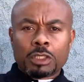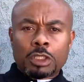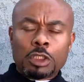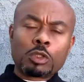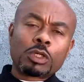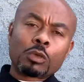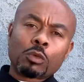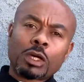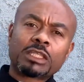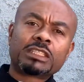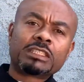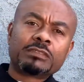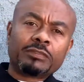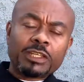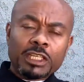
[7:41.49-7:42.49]
You can watch
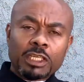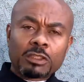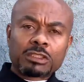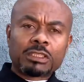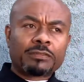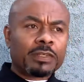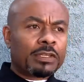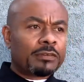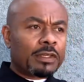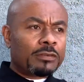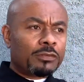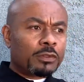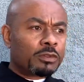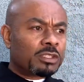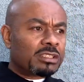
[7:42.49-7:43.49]
these videos if
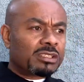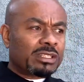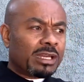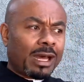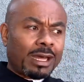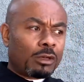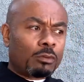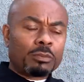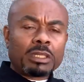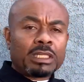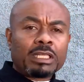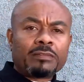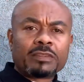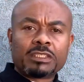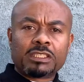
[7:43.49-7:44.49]
you just say, I don't
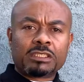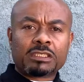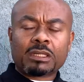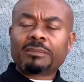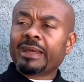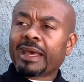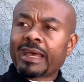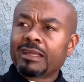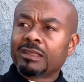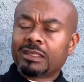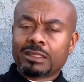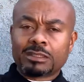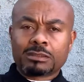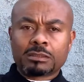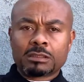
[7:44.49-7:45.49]
believe in Jesus, I'm an
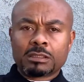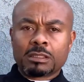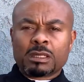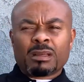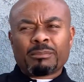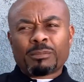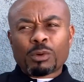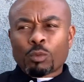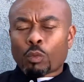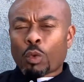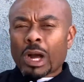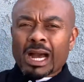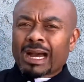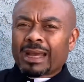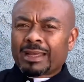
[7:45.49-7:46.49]
atheist. But
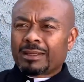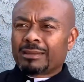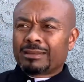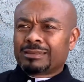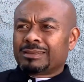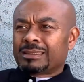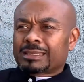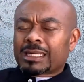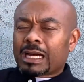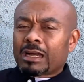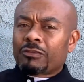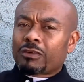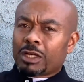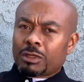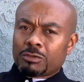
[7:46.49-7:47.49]
why does this guy
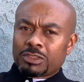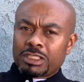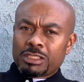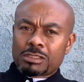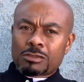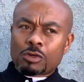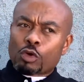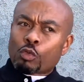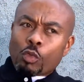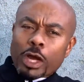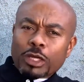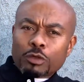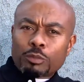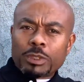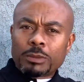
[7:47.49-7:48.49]
follow Jesus, or why
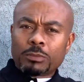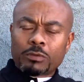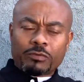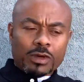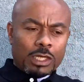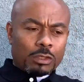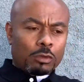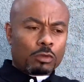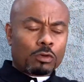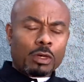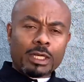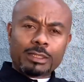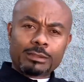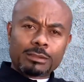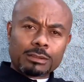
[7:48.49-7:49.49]
do people follow
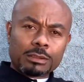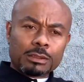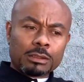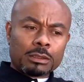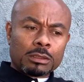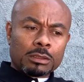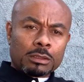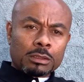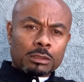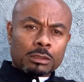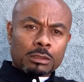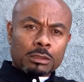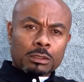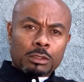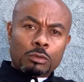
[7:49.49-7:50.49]
Christ?
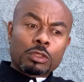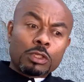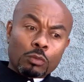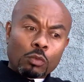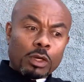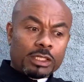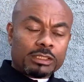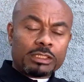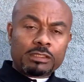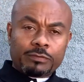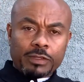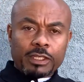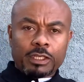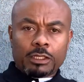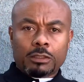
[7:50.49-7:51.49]
You can watch these
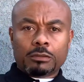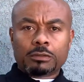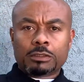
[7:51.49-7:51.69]
videos.